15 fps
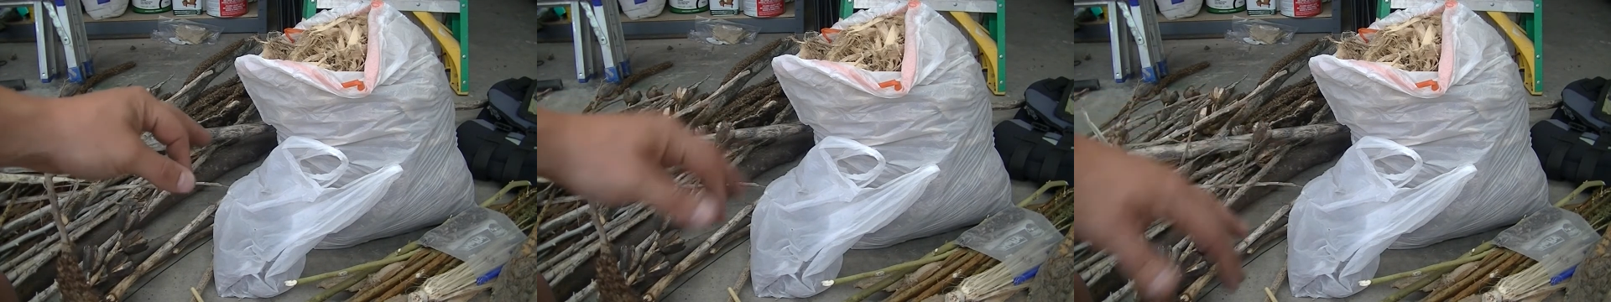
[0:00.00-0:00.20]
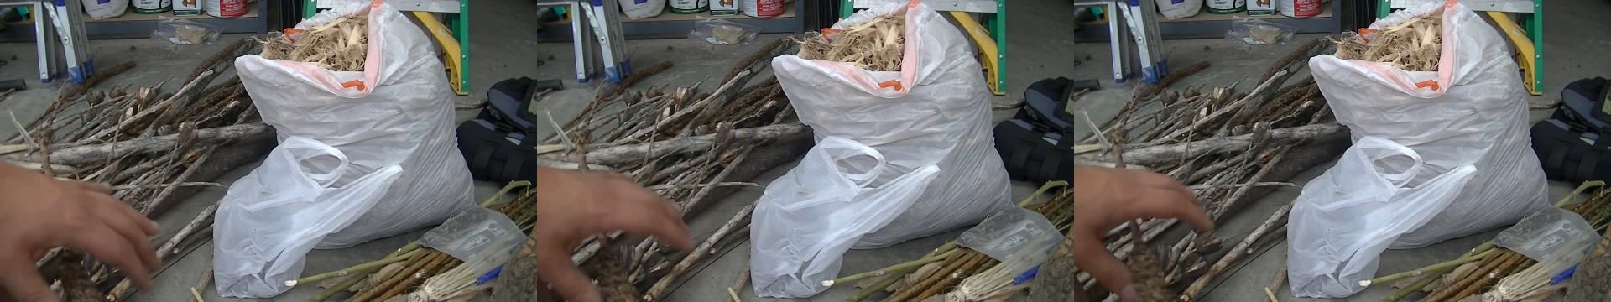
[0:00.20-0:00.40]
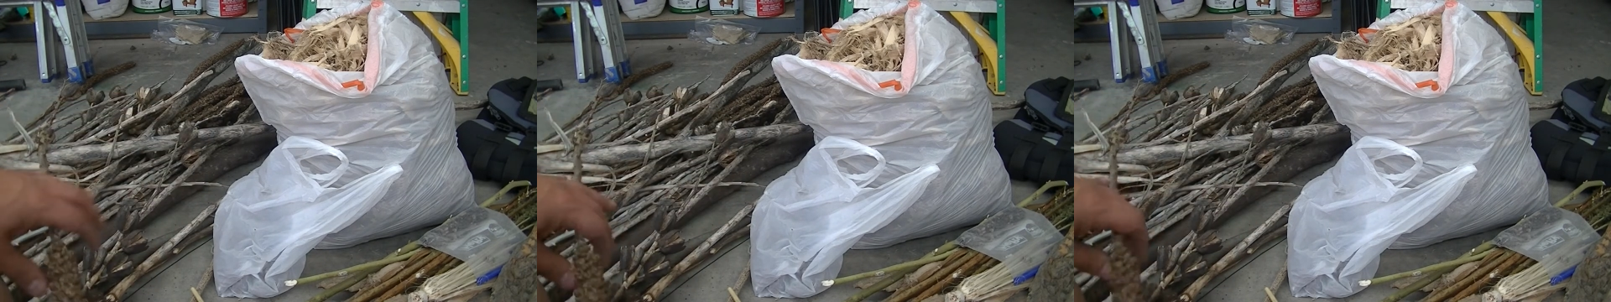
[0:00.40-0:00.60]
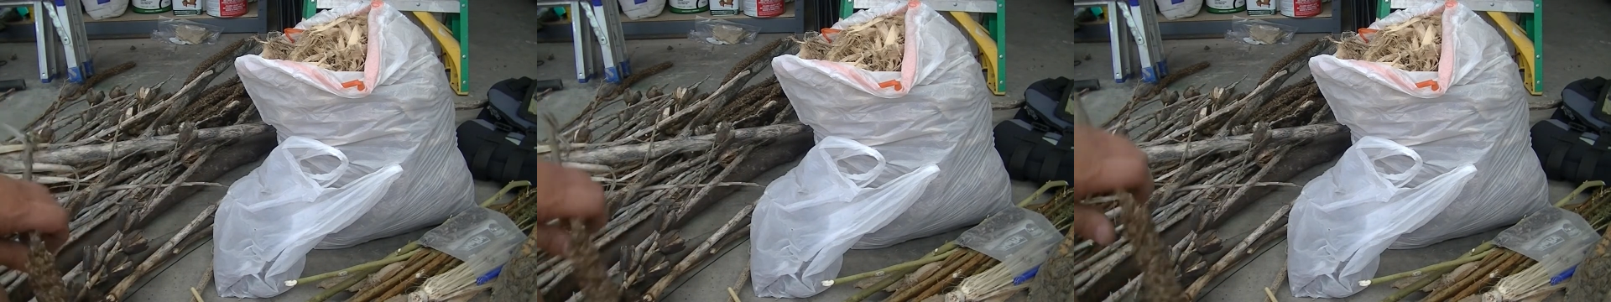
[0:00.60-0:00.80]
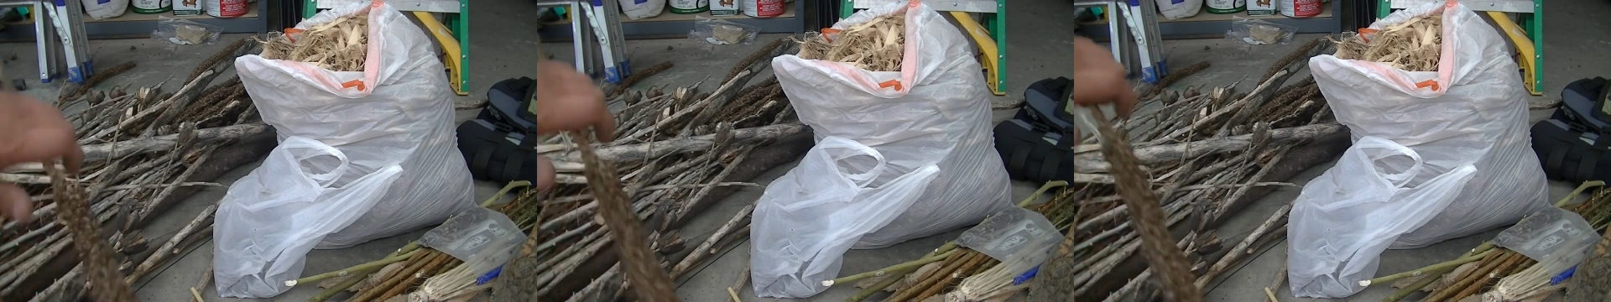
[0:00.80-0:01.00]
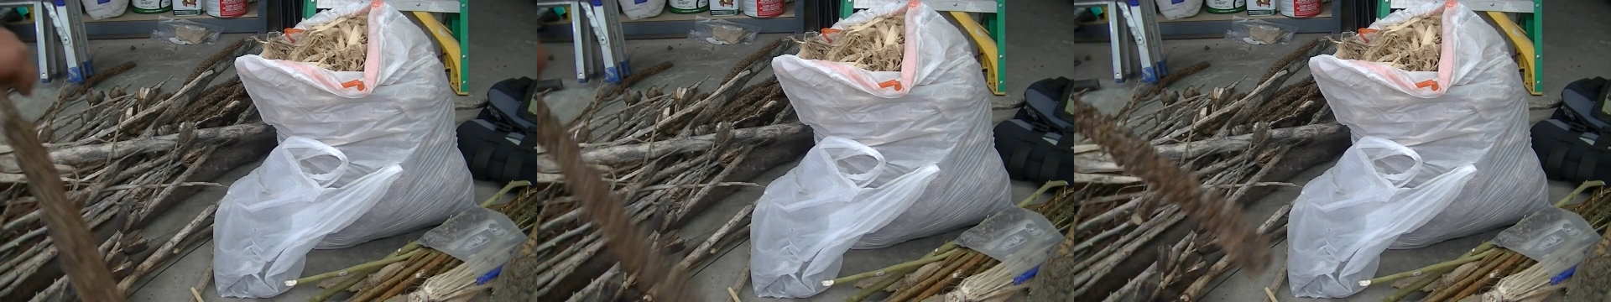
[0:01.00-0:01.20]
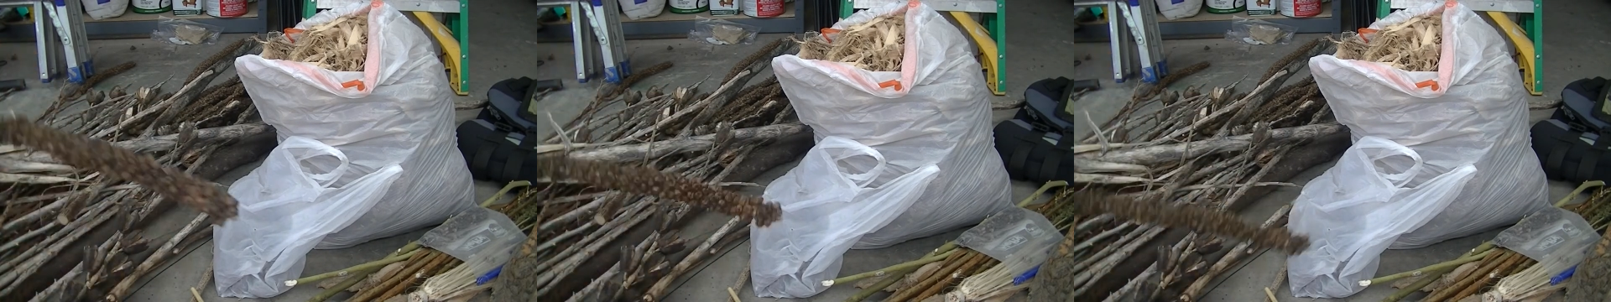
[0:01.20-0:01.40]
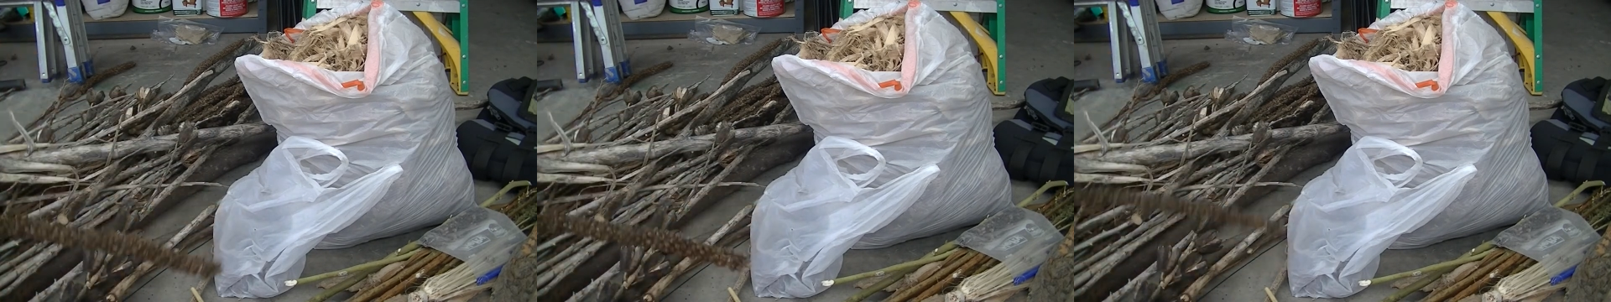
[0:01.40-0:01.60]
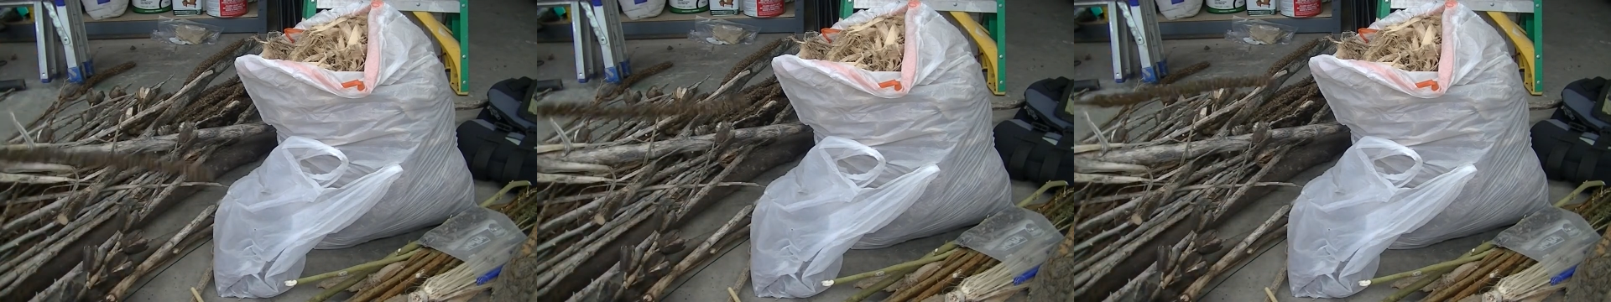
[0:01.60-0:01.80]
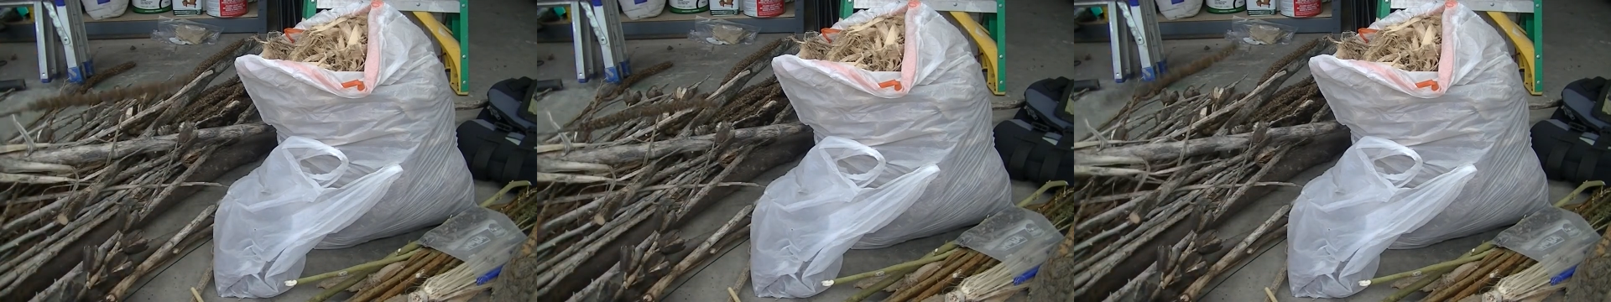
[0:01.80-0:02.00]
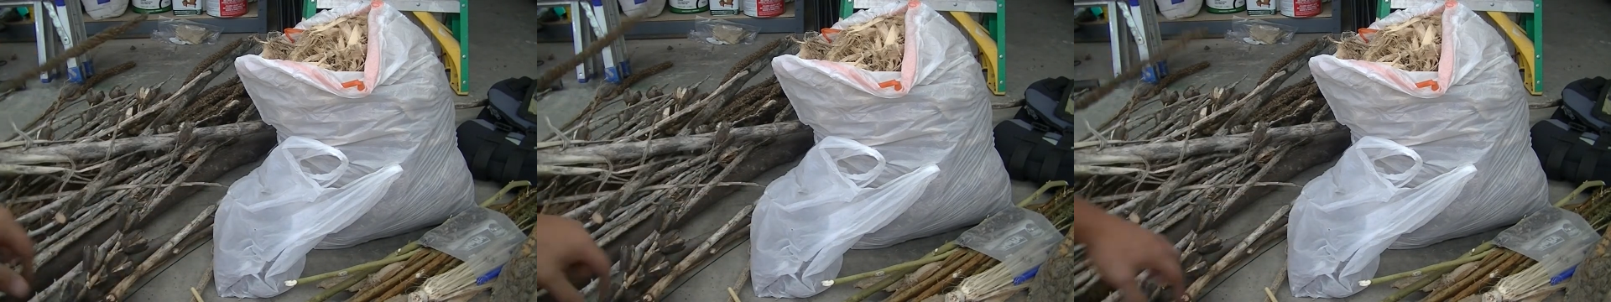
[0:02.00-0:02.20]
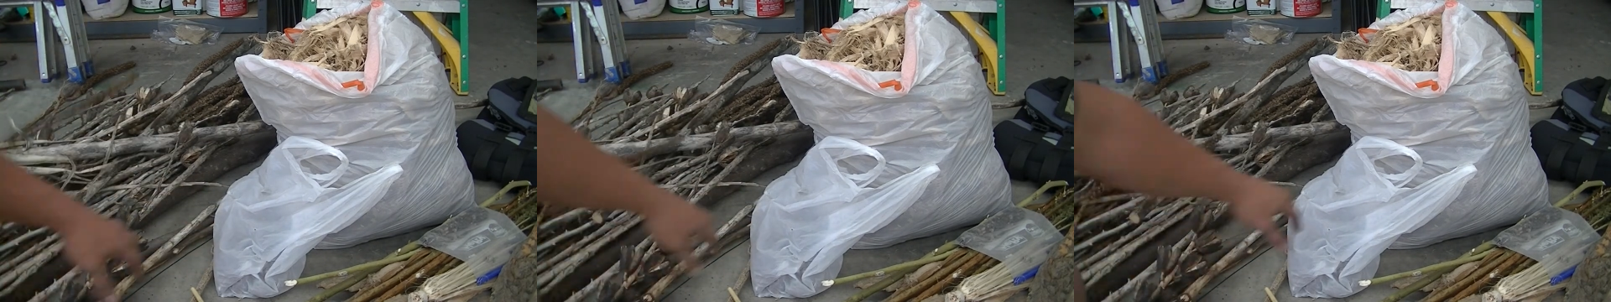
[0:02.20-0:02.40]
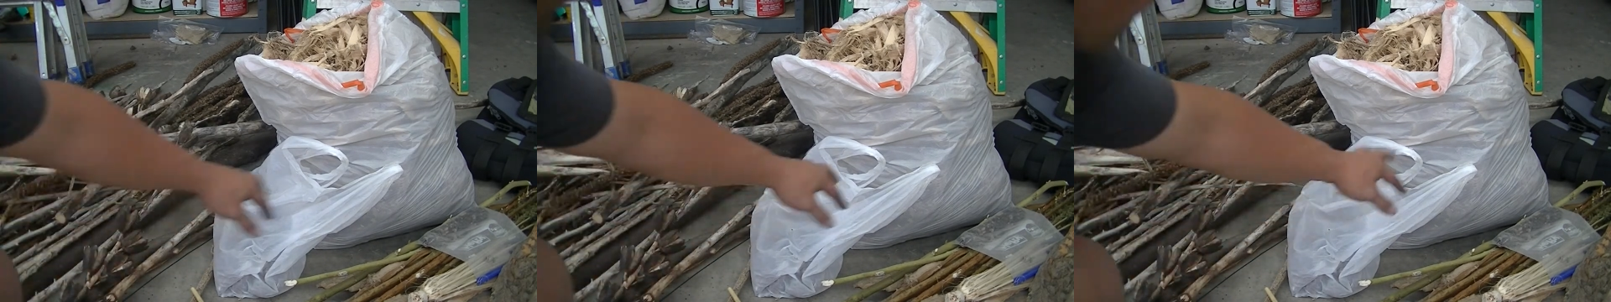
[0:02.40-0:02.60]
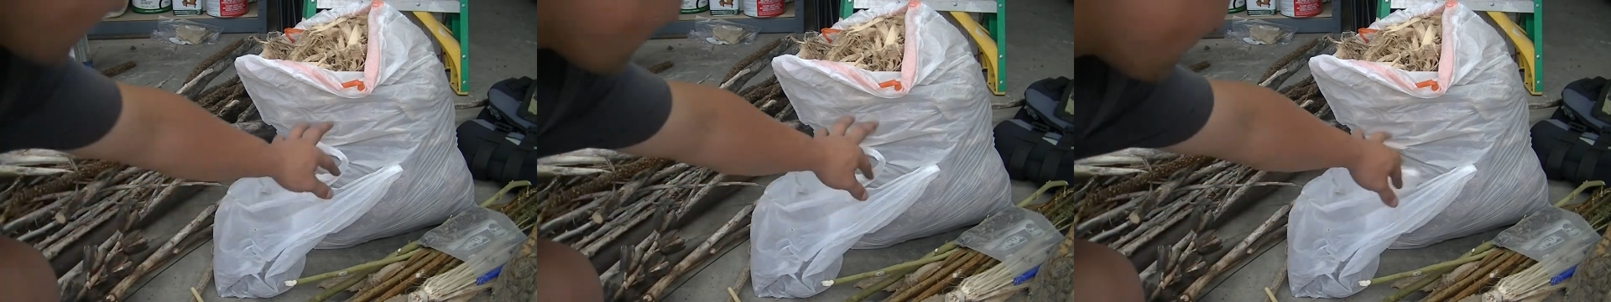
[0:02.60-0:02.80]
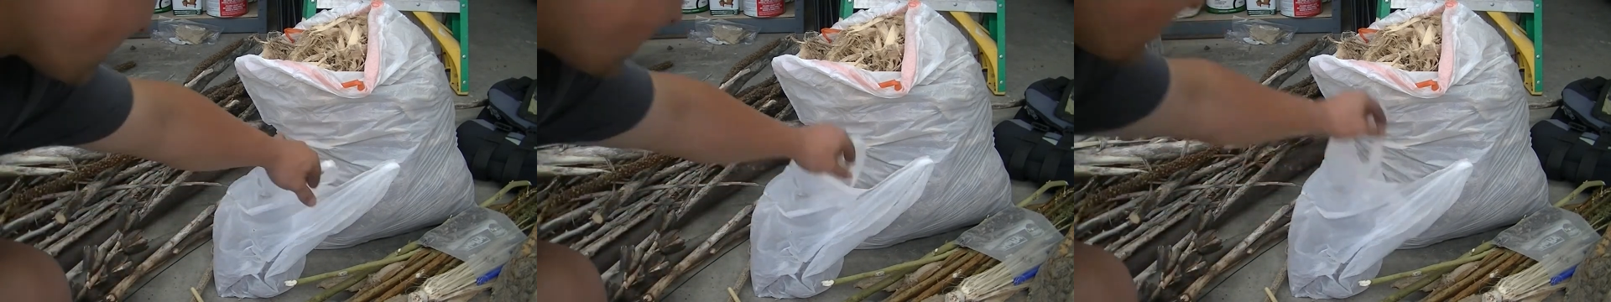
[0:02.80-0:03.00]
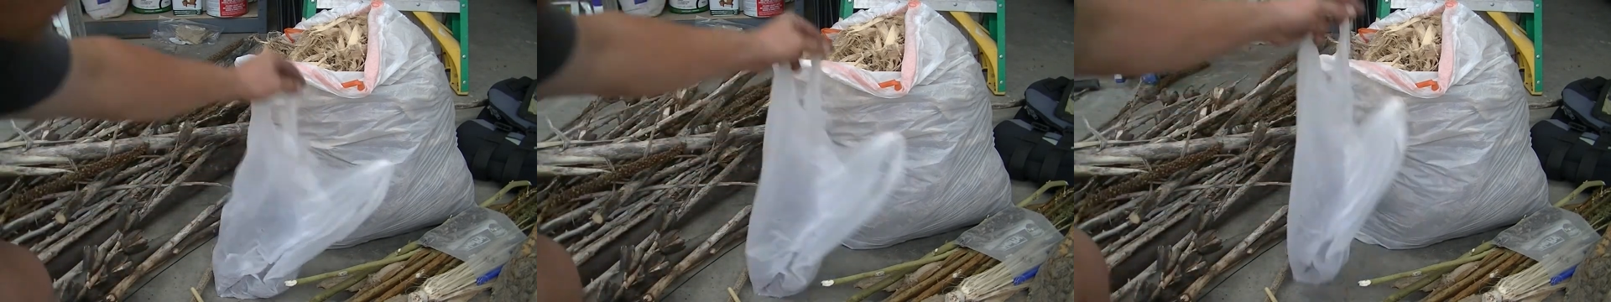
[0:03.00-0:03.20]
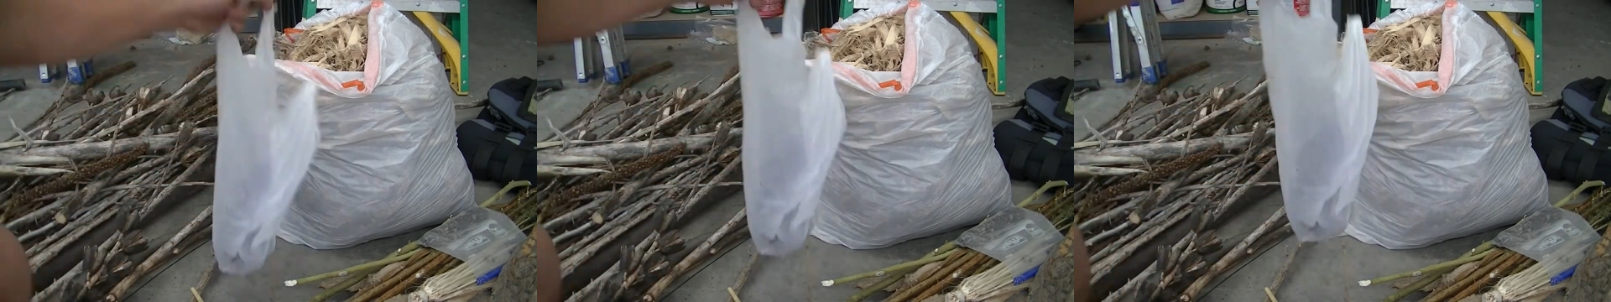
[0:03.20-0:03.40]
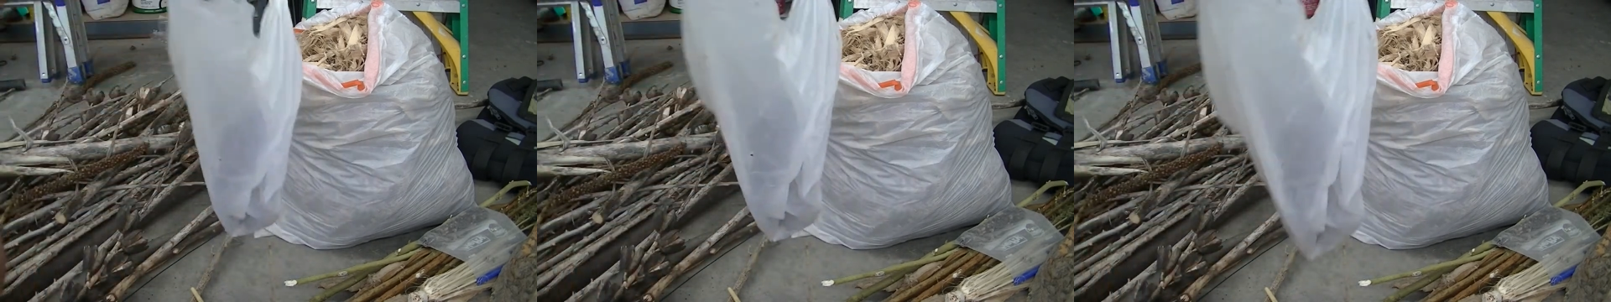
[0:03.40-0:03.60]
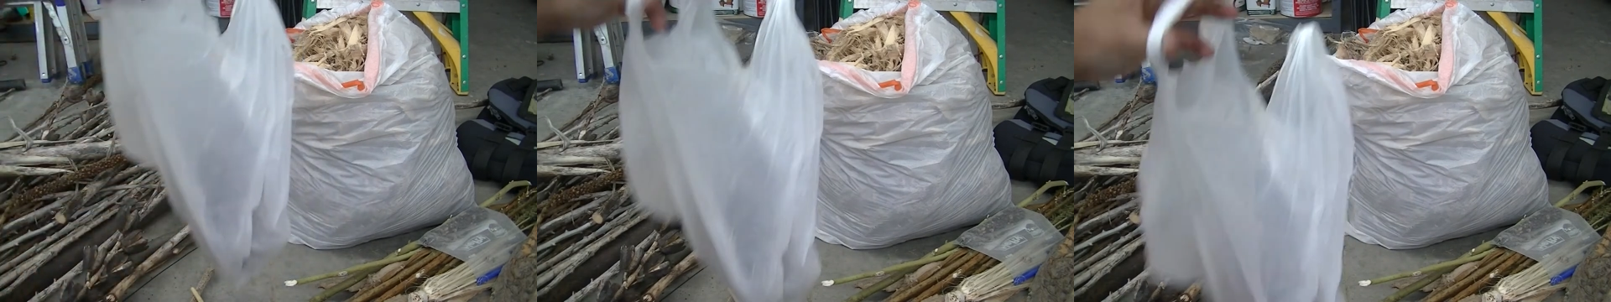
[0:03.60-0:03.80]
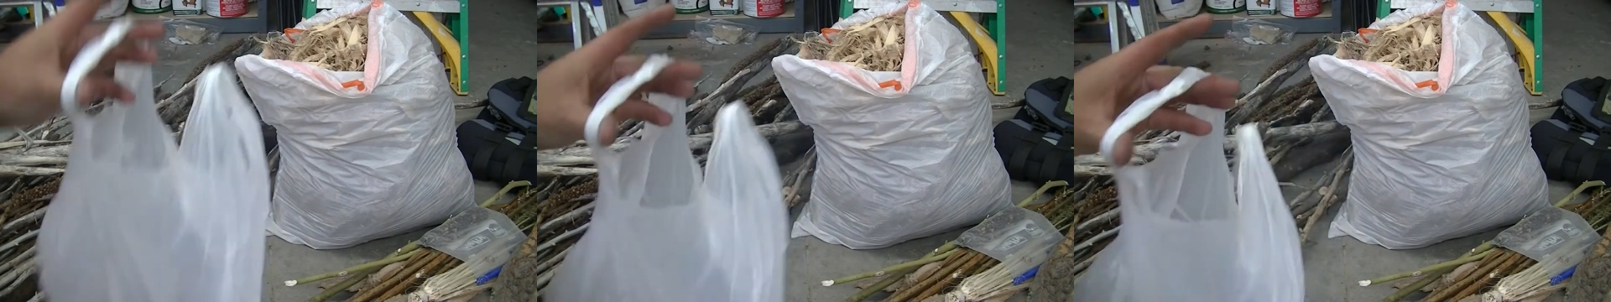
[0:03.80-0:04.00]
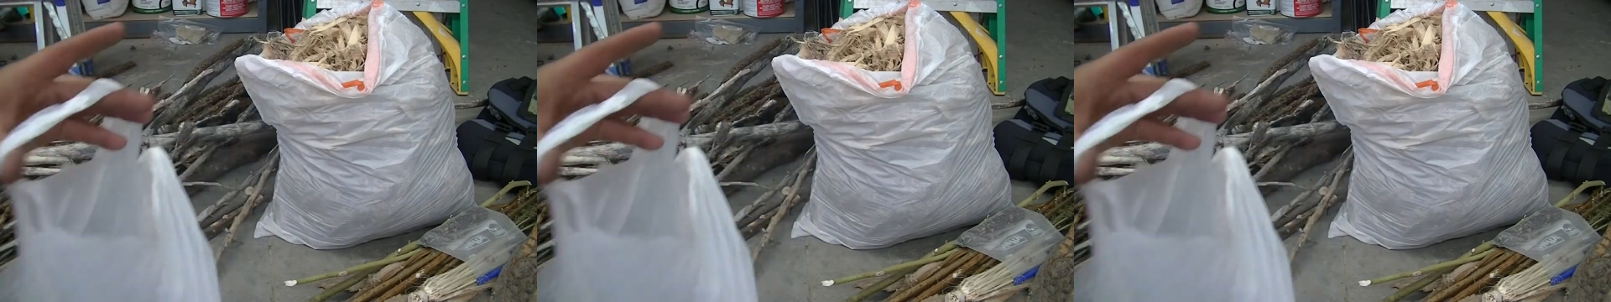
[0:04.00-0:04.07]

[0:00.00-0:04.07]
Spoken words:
Nobody's mouth can be seen.